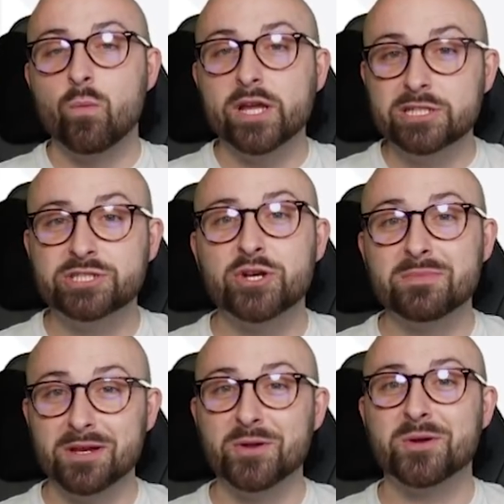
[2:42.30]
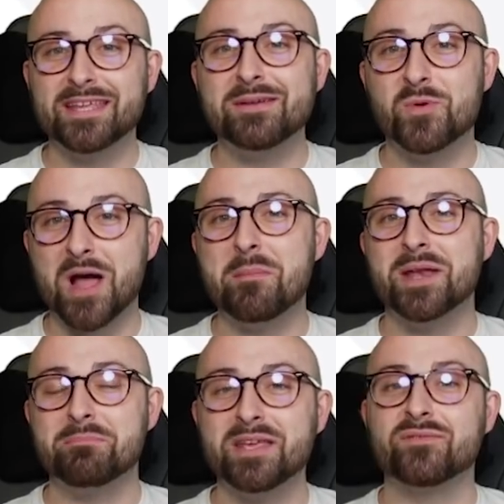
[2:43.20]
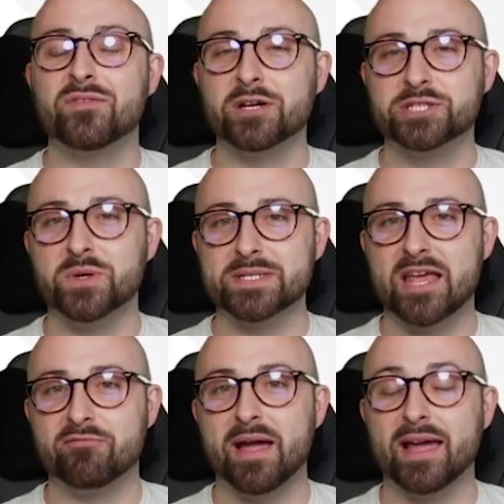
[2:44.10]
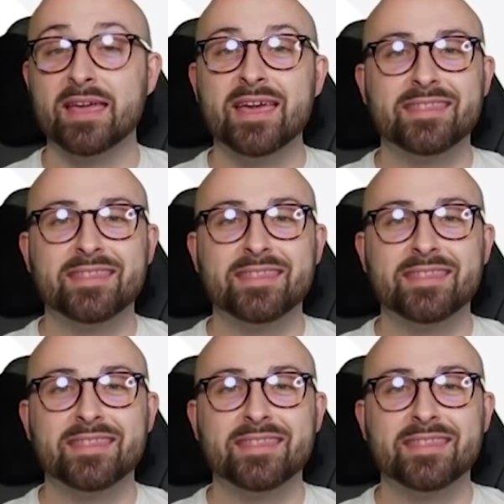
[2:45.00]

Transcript: We assume that Luca Dean will come in and be the first choice left back.